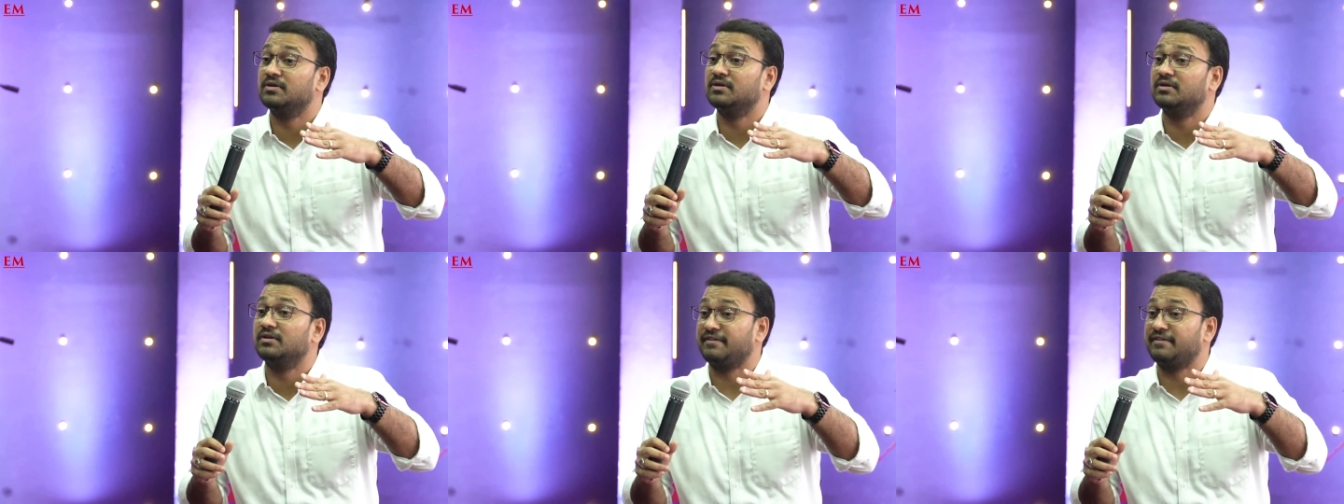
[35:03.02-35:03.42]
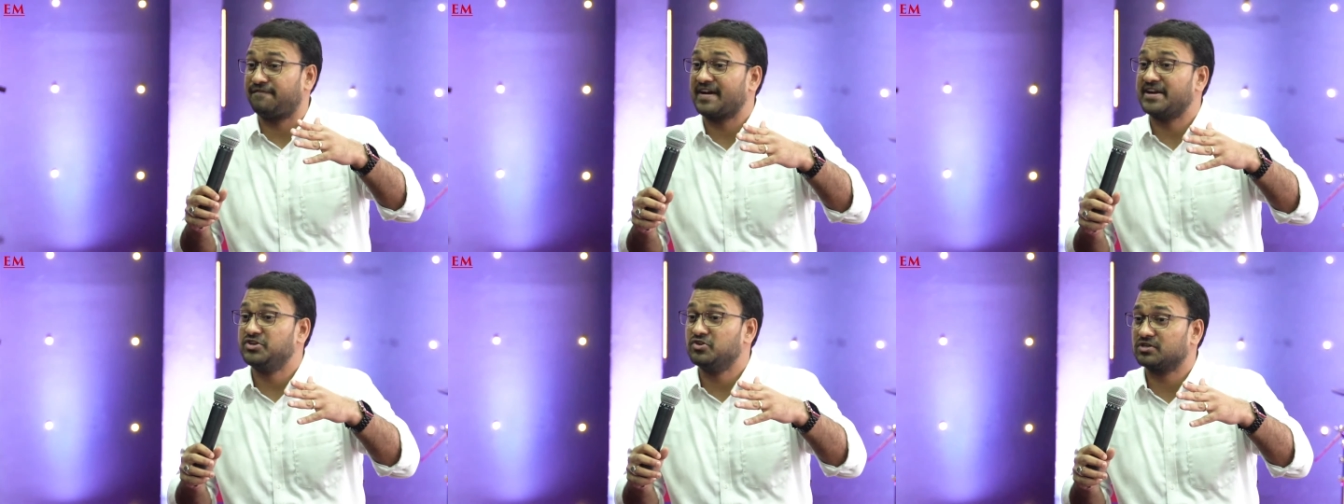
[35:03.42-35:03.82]

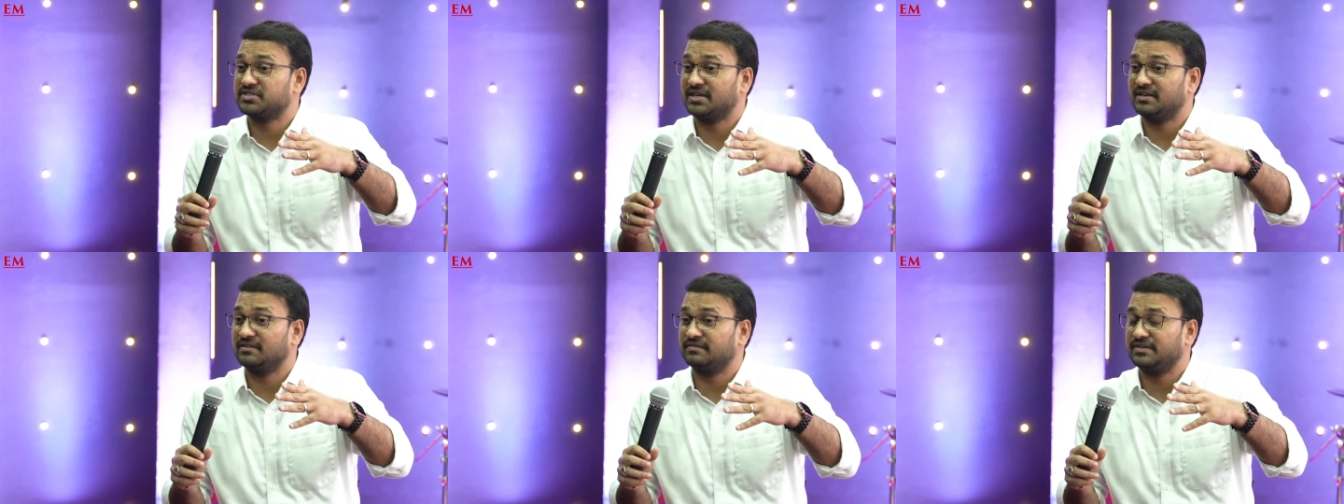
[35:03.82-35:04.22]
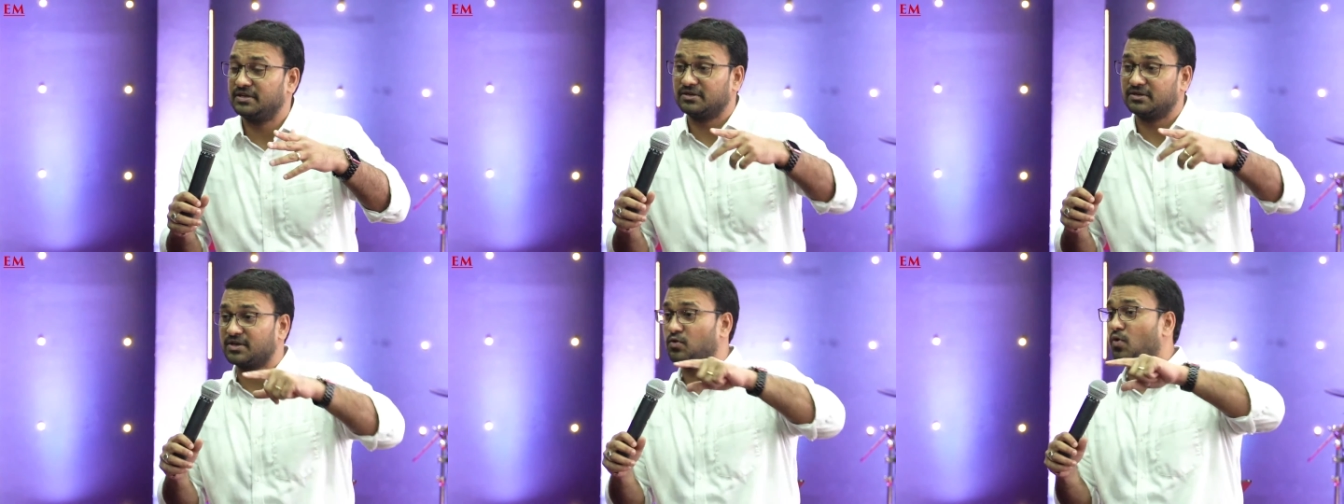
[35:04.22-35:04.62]
refine yourself. You know,
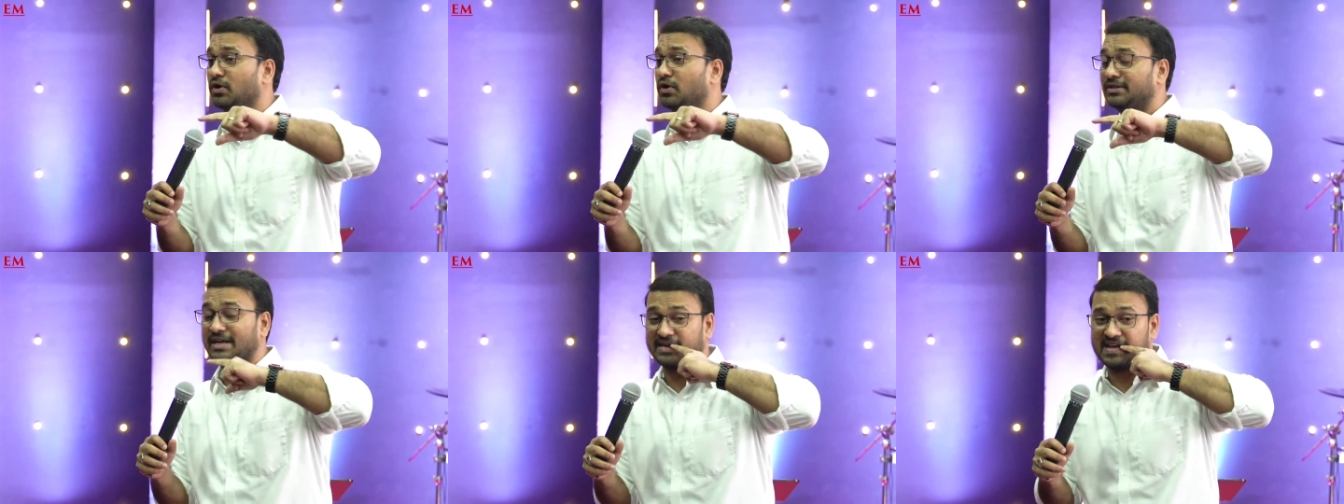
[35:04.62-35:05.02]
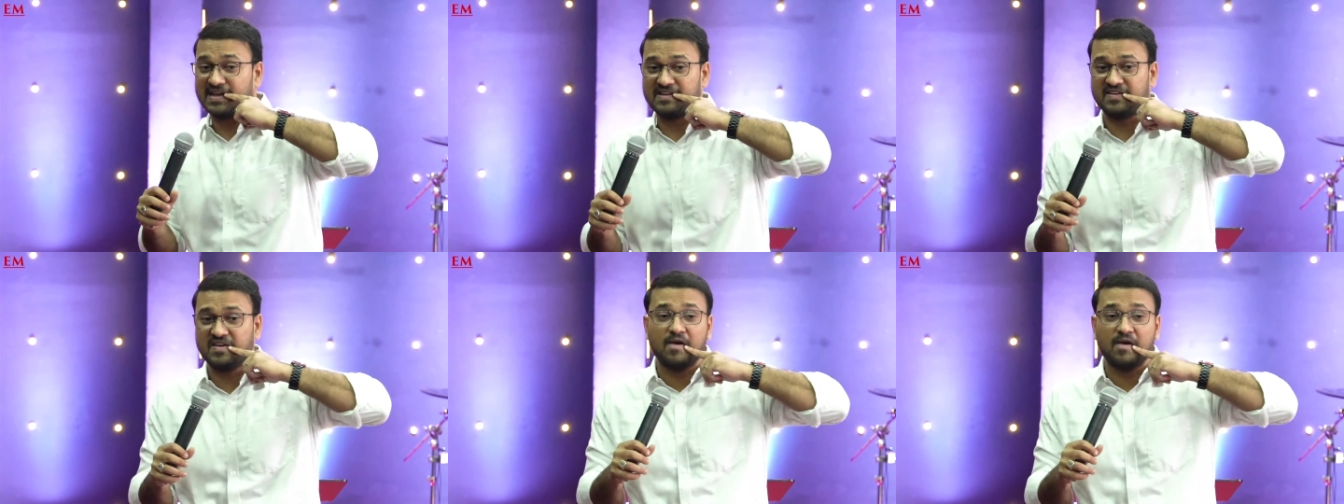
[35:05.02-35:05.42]
the quote that
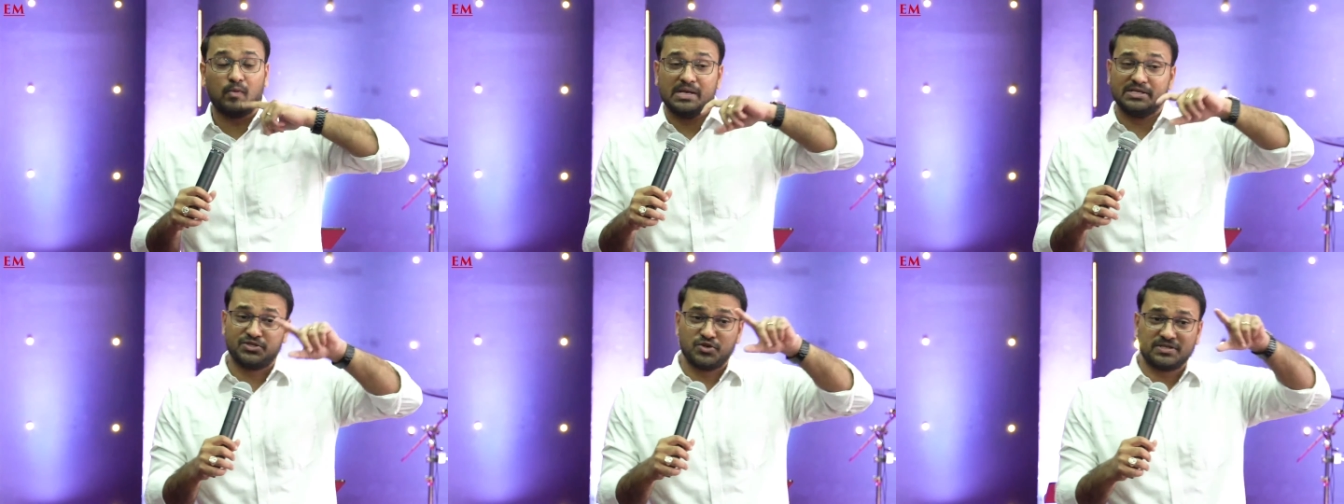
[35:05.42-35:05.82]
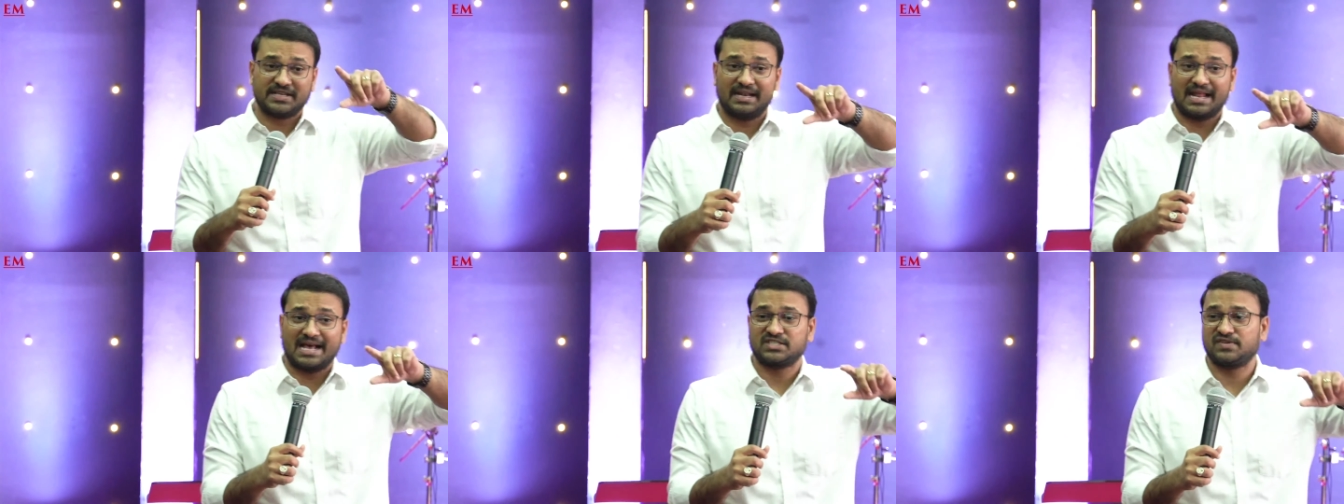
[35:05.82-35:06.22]
I was using
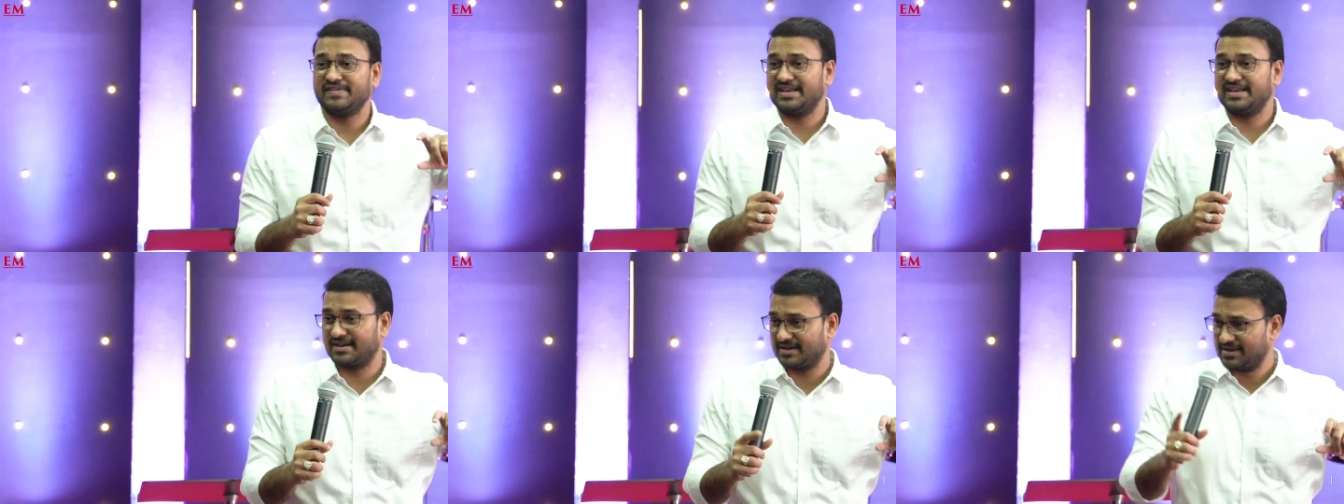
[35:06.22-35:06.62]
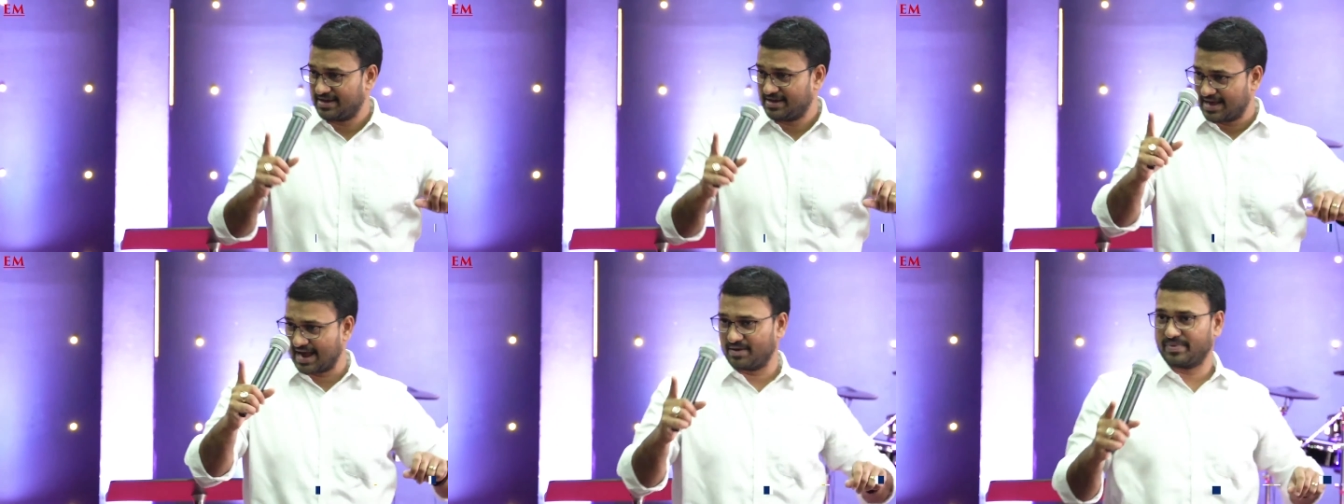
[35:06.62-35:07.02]
last week, and